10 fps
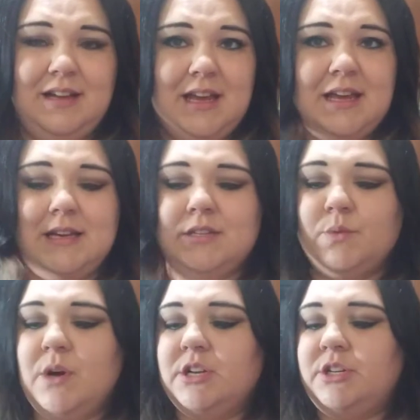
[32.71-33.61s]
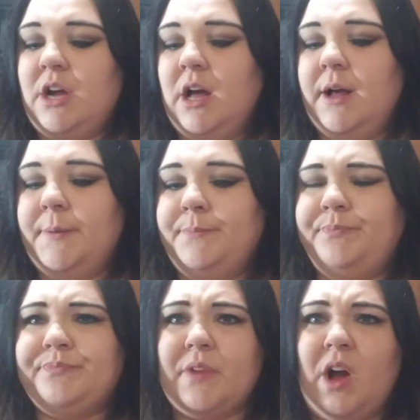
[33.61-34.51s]
is which um,
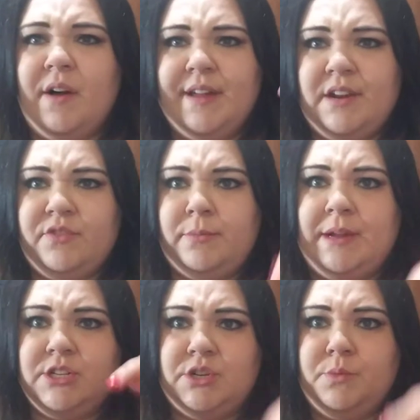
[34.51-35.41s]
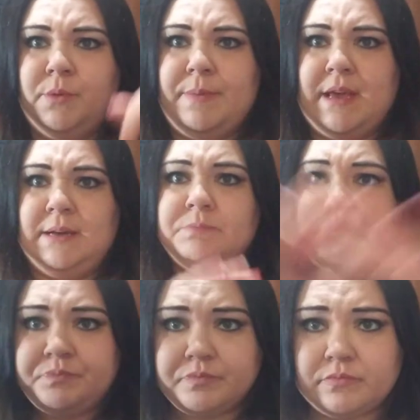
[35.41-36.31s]
all that information will be
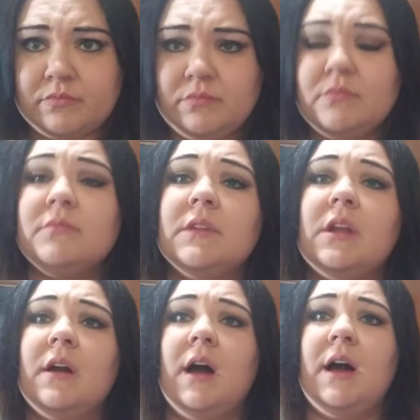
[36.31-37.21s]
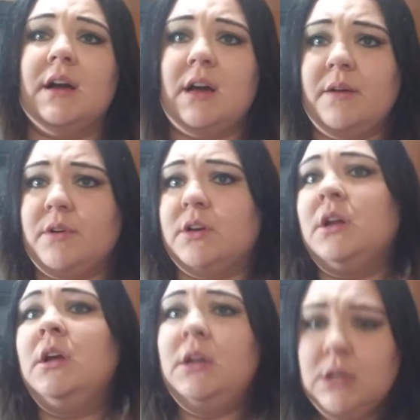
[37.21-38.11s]
uh, covered
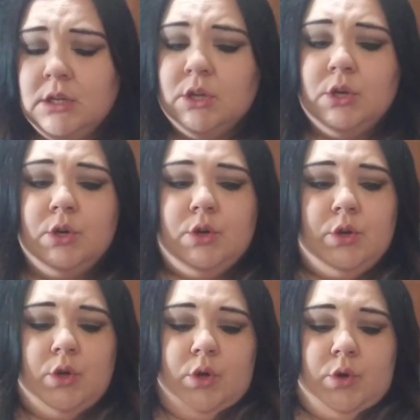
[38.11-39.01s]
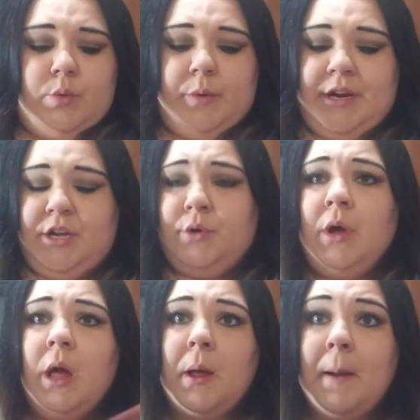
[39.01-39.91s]
when you
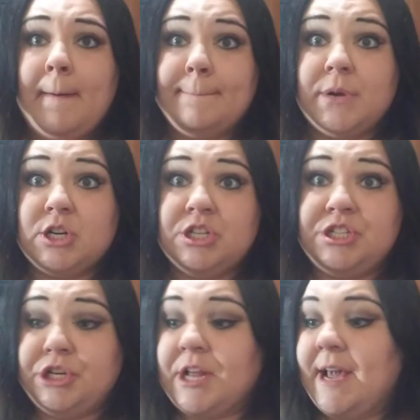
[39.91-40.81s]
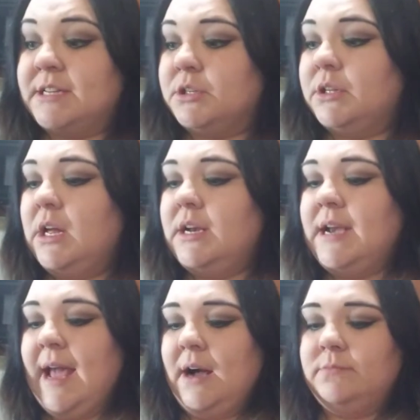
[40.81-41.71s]
purchase your candle.
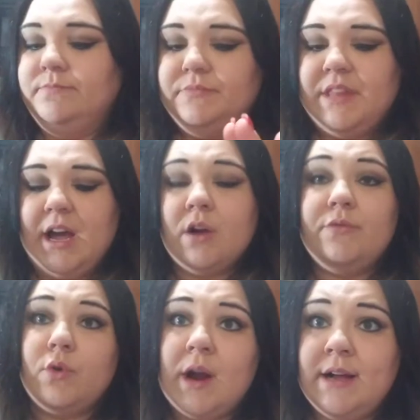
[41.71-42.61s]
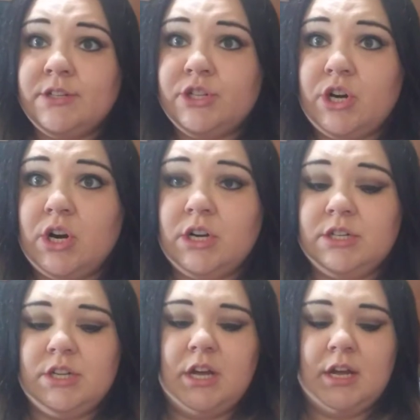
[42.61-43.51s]
Now, they are four ounce
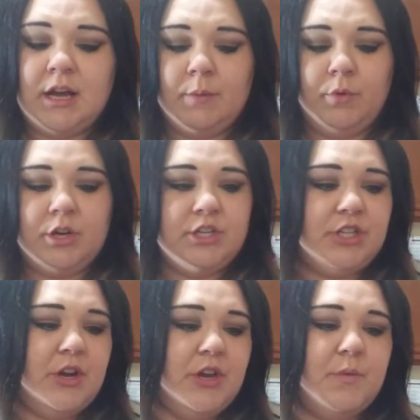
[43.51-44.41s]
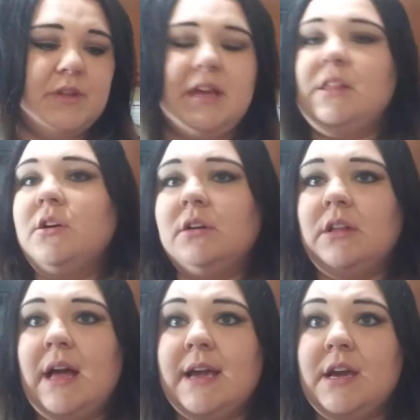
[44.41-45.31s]
jars. I'm going to show you what they look
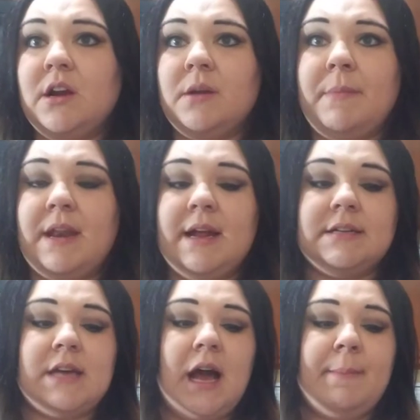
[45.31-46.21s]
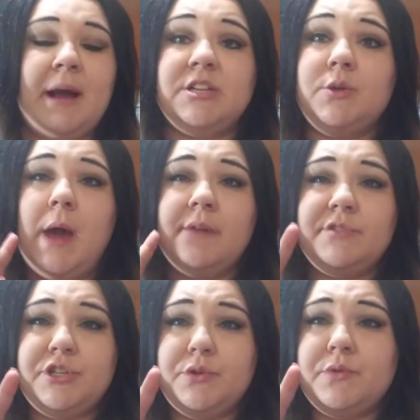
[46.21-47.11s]
like here in a minute. Um, I do
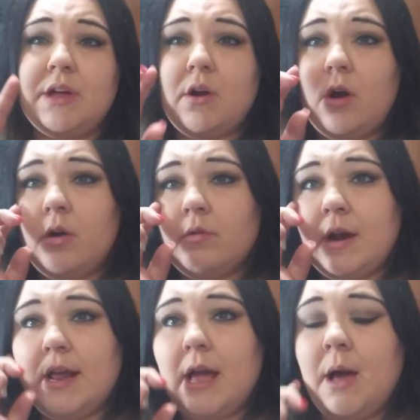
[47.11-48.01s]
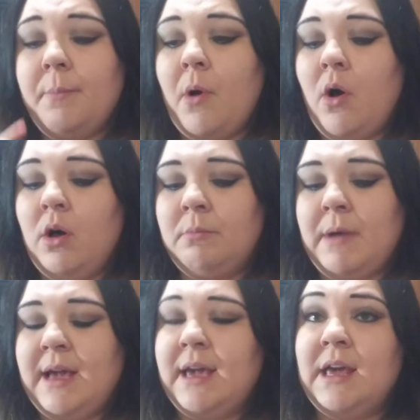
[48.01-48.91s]
have two that are already up on
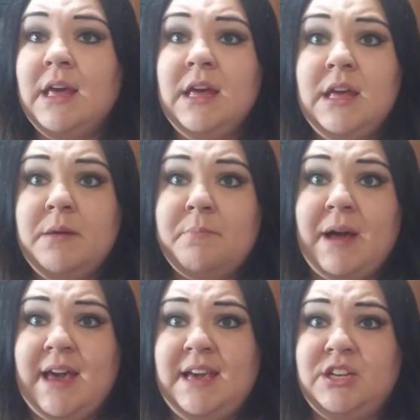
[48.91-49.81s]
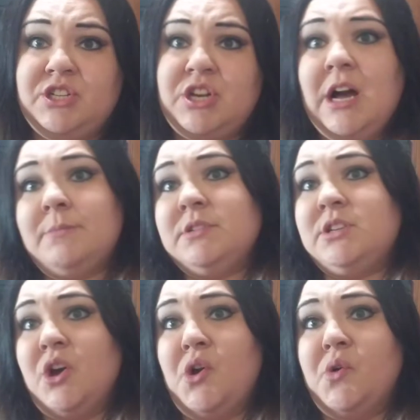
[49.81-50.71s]
my my shop,
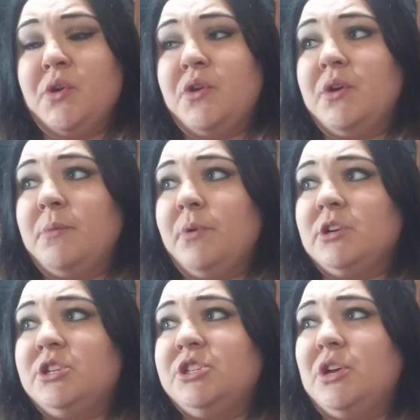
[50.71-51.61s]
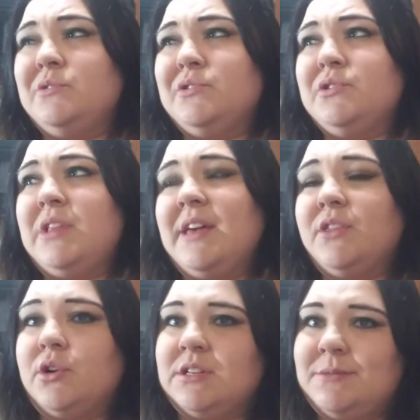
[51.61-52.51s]
so you can purchase those. Those are like
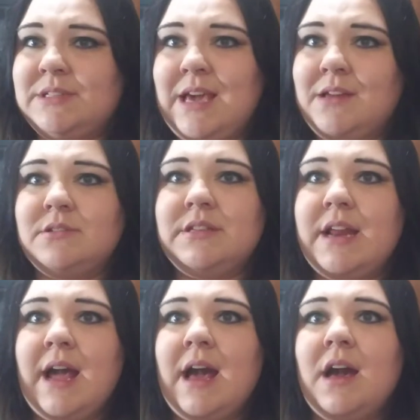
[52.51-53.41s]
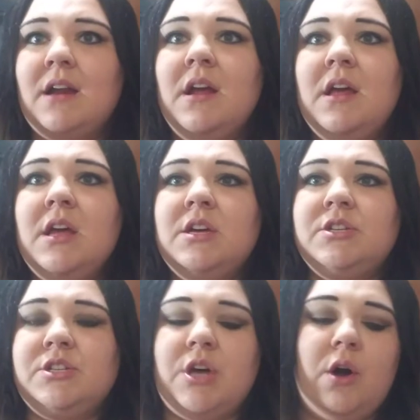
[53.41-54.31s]
the Christmas candles that I had.
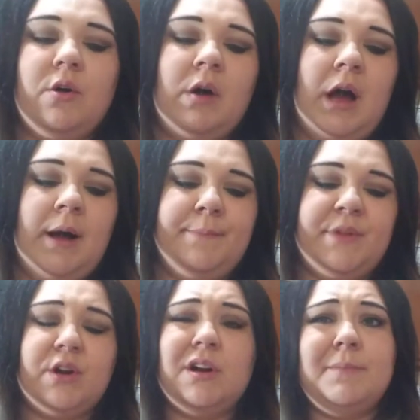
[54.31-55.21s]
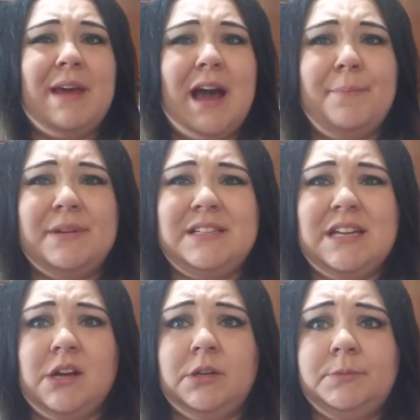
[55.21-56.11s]
So um, they're going to be up
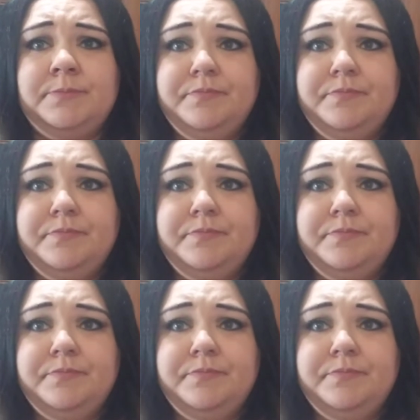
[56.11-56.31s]
until